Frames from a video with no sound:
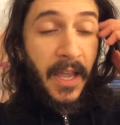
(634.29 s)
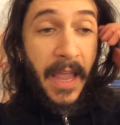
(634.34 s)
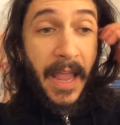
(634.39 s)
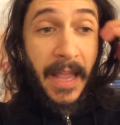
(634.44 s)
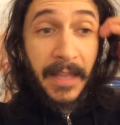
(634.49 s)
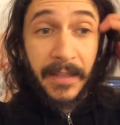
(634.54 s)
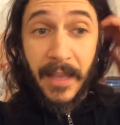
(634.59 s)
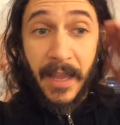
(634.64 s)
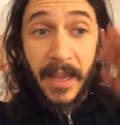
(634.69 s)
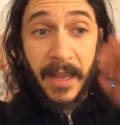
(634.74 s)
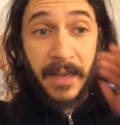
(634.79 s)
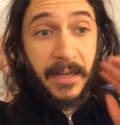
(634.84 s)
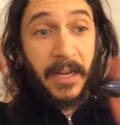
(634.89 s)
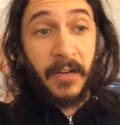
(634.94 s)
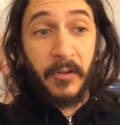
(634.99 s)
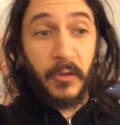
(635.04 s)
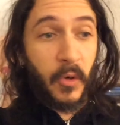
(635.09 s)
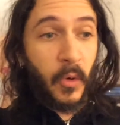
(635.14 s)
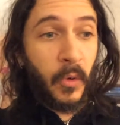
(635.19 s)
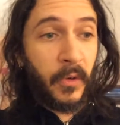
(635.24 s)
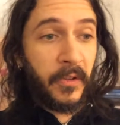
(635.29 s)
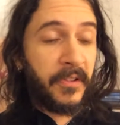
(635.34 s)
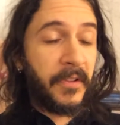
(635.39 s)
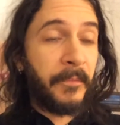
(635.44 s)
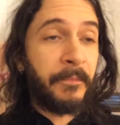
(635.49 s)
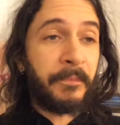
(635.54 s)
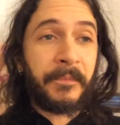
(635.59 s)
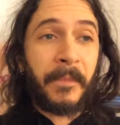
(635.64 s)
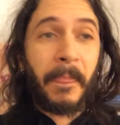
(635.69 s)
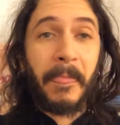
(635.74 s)
and, and intercourse
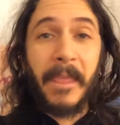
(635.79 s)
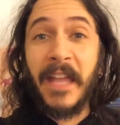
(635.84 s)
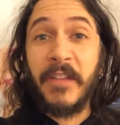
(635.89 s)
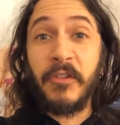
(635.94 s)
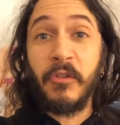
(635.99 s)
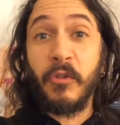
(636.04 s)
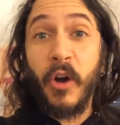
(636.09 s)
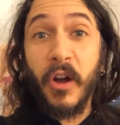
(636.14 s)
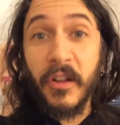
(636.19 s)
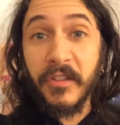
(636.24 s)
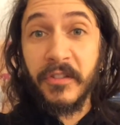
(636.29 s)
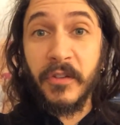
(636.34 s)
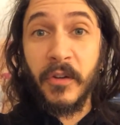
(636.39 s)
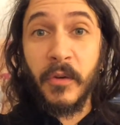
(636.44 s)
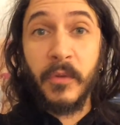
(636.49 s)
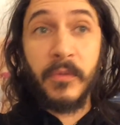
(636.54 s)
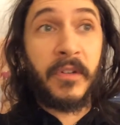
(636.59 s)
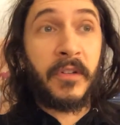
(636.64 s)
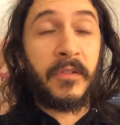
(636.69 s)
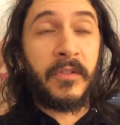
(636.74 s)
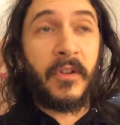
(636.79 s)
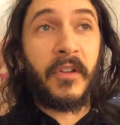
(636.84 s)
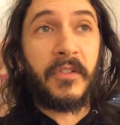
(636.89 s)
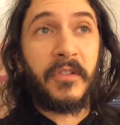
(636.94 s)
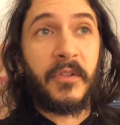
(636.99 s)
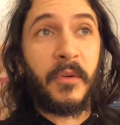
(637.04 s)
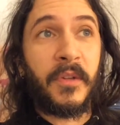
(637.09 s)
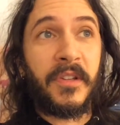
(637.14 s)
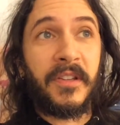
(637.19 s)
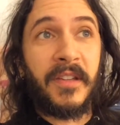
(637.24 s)
and you're also there's
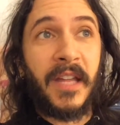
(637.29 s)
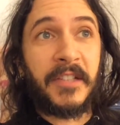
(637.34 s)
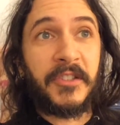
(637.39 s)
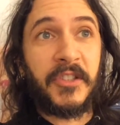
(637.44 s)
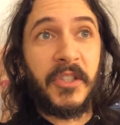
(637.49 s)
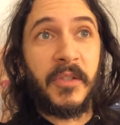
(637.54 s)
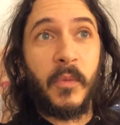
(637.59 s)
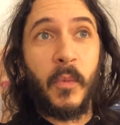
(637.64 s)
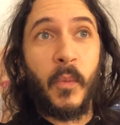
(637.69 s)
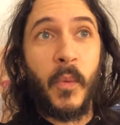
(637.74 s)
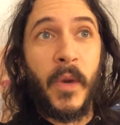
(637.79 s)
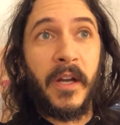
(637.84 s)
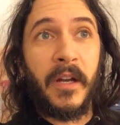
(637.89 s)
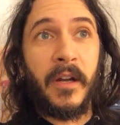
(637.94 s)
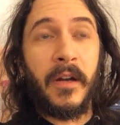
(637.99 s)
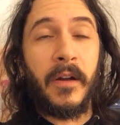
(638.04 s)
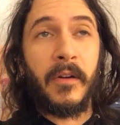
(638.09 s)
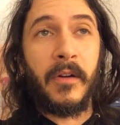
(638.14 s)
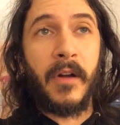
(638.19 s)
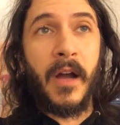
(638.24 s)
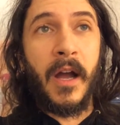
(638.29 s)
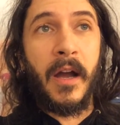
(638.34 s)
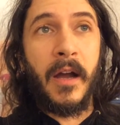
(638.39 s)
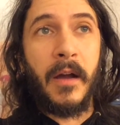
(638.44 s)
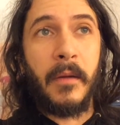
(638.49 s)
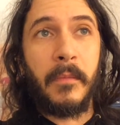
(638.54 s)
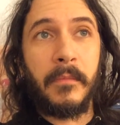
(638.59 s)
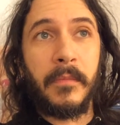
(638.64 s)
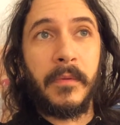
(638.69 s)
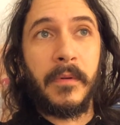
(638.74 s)
also a section where
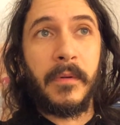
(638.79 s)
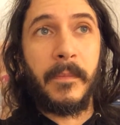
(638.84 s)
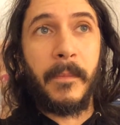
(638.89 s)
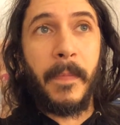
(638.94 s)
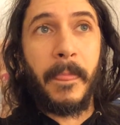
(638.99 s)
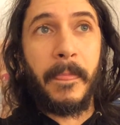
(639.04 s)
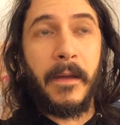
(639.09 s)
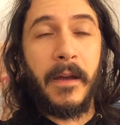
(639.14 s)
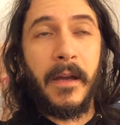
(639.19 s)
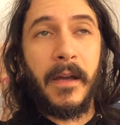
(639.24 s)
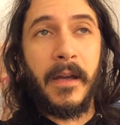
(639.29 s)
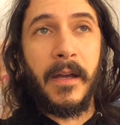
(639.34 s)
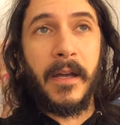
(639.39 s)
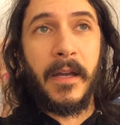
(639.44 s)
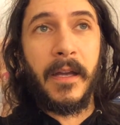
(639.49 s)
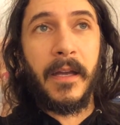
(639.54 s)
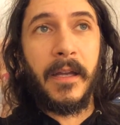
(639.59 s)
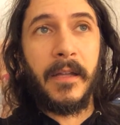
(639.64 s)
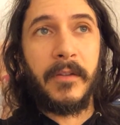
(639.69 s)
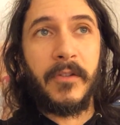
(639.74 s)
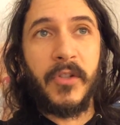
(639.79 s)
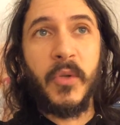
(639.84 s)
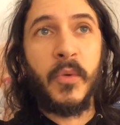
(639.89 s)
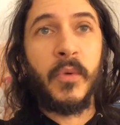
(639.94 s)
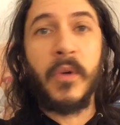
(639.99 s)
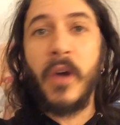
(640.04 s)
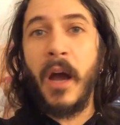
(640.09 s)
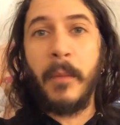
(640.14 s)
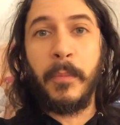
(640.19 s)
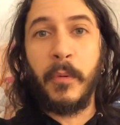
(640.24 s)
um, uh, two
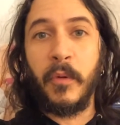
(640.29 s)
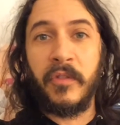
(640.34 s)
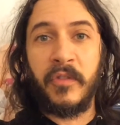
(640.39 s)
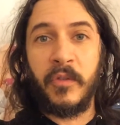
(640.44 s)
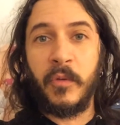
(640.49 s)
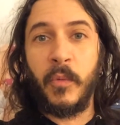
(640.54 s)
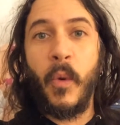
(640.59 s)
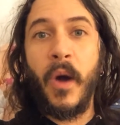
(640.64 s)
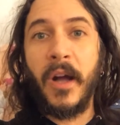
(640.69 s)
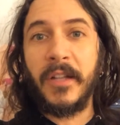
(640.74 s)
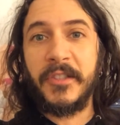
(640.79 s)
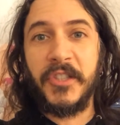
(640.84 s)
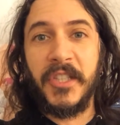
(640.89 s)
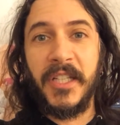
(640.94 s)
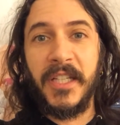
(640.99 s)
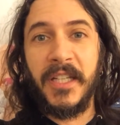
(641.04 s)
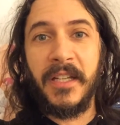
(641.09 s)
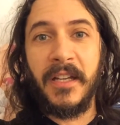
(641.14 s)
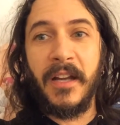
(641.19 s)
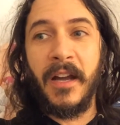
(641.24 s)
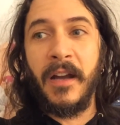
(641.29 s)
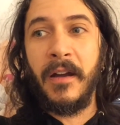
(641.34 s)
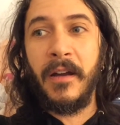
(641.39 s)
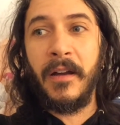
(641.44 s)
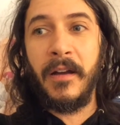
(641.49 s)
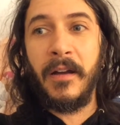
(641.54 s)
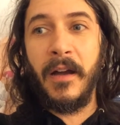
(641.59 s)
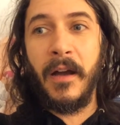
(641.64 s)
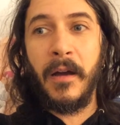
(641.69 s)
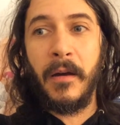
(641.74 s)
couples are watching
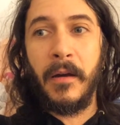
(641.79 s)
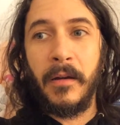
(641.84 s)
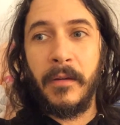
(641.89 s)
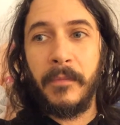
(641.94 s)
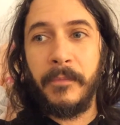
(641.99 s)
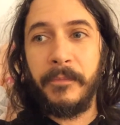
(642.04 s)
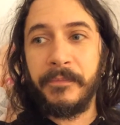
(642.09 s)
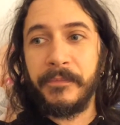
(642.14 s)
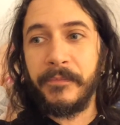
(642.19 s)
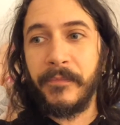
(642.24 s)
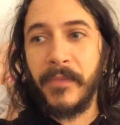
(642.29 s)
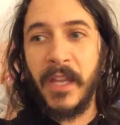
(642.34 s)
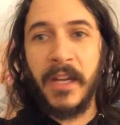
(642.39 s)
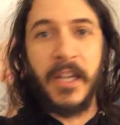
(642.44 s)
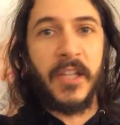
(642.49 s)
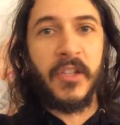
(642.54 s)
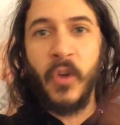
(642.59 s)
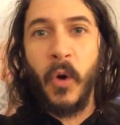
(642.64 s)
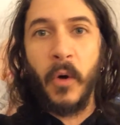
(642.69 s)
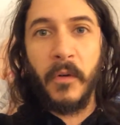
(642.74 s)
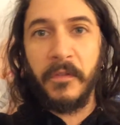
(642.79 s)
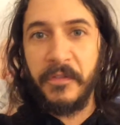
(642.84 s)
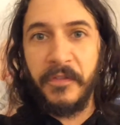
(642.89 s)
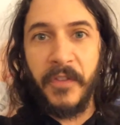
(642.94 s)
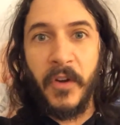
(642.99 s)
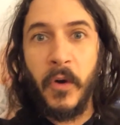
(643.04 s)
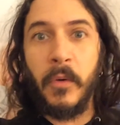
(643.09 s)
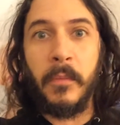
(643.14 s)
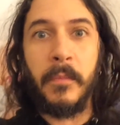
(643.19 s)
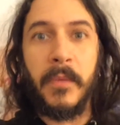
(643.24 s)
uh, uh, an adult
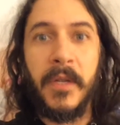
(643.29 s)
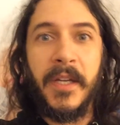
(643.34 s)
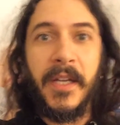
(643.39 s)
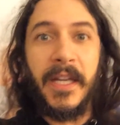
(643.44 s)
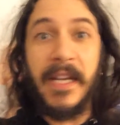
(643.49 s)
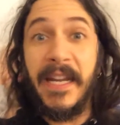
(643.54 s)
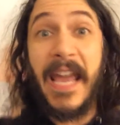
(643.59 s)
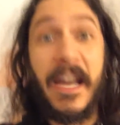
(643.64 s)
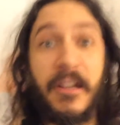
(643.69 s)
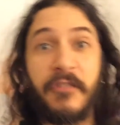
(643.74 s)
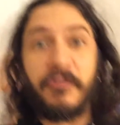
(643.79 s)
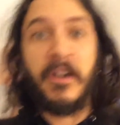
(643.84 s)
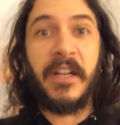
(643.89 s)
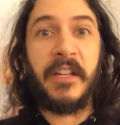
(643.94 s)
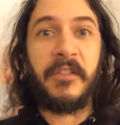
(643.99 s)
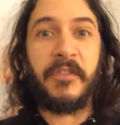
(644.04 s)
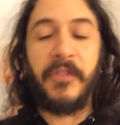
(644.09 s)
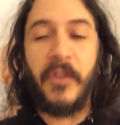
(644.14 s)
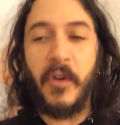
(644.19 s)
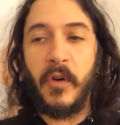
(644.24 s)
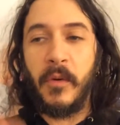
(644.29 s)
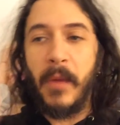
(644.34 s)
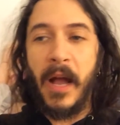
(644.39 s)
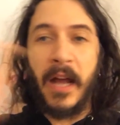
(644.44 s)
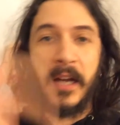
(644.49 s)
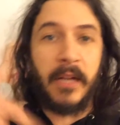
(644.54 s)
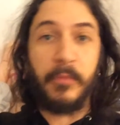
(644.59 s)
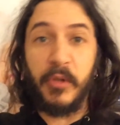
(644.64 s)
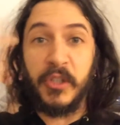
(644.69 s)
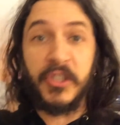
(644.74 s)
film, an X-rated film
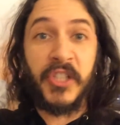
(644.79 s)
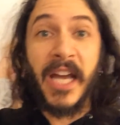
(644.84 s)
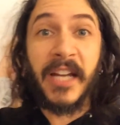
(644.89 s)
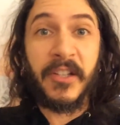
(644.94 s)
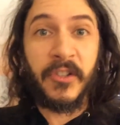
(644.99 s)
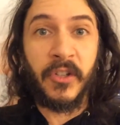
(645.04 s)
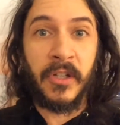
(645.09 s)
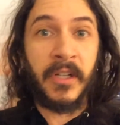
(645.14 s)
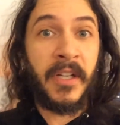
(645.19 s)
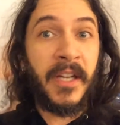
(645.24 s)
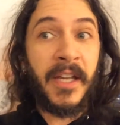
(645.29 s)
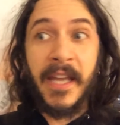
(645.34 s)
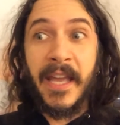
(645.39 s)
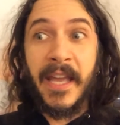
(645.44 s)
on a projector,